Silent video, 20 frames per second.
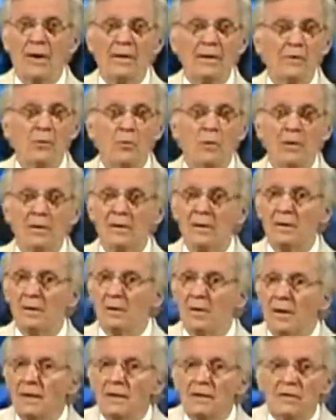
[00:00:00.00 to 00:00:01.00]
I don't want
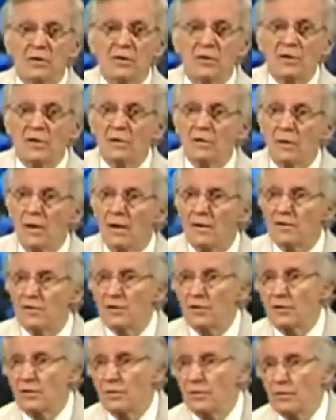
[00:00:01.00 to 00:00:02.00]
any
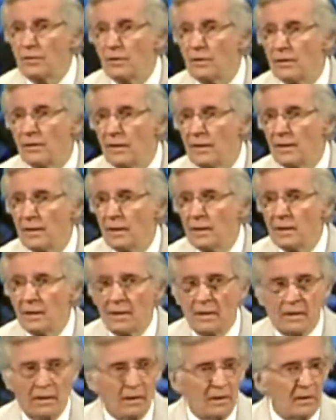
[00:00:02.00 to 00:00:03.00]
theological
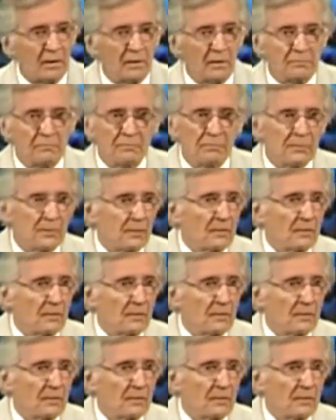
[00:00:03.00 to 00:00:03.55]
uh,